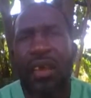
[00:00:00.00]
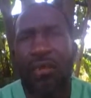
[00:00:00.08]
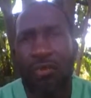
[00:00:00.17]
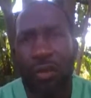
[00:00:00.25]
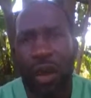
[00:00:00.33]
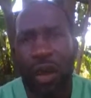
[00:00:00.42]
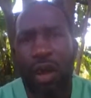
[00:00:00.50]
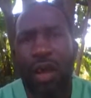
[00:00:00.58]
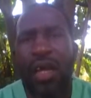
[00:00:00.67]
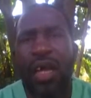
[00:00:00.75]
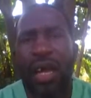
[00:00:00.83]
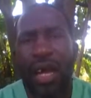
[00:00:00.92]

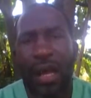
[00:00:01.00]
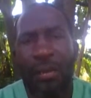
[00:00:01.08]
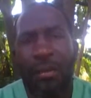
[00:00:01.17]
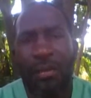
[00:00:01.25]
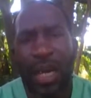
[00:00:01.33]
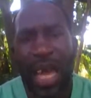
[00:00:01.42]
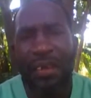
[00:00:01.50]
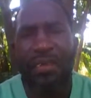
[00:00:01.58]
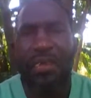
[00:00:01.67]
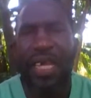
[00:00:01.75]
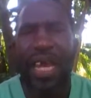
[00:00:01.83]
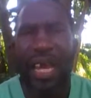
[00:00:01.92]
raw
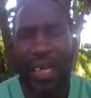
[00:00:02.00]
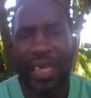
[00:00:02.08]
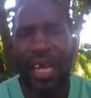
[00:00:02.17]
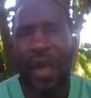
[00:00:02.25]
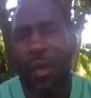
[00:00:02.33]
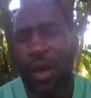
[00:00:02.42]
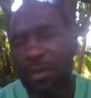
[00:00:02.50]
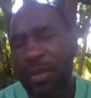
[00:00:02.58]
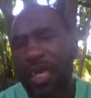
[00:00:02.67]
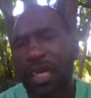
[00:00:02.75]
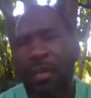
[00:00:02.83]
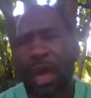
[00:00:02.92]
lifestyle again. I want to
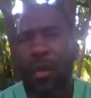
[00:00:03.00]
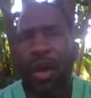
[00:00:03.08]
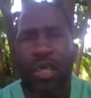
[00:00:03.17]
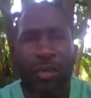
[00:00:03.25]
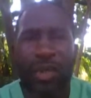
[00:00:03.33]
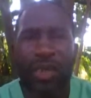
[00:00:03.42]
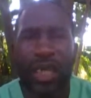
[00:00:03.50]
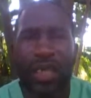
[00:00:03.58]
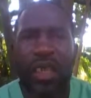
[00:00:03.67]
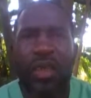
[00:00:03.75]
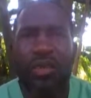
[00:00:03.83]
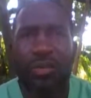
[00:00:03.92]
begin my
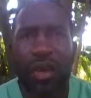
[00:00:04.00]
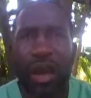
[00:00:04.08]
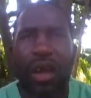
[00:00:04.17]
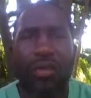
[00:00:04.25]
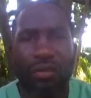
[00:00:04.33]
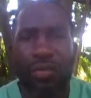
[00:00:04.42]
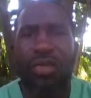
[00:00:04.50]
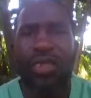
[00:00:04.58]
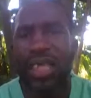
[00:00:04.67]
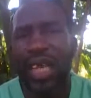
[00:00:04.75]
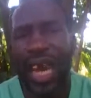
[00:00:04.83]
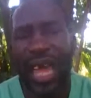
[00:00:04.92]
100% raw
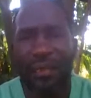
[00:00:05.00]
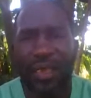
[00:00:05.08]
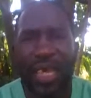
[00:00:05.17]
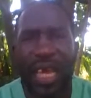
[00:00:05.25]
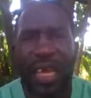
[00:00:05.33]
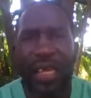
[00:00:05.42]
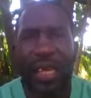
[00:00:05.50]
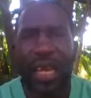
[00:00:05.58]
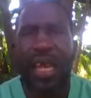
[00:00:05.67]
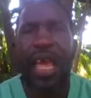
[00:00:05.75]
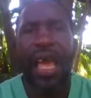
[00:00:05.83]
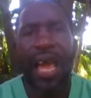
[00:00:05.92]
routine lifestyle
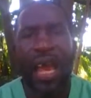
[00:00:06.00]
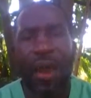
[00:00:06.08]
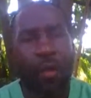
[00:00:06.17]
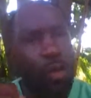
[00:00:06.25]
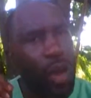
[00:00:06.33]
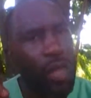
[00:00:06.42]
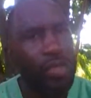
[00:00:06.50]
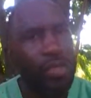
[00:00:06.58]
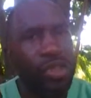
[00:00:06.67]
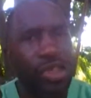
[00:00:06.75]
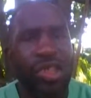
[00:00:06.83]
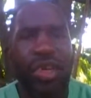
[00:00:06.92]
again, and I want
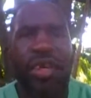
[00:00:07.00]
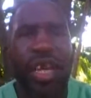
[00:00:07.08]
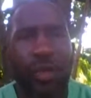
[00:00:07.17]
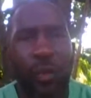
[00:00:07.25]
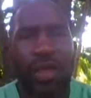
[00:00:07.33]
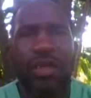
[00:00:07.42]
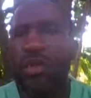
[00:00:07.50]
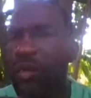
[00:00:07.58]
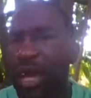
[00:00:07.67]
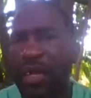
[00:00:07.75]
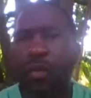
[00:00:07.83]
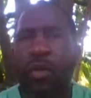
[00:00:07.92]
to share that with you
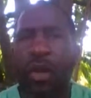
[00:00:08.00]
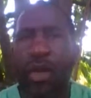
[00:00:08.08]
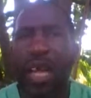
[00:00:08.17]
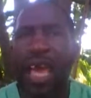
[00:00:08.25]
and the world.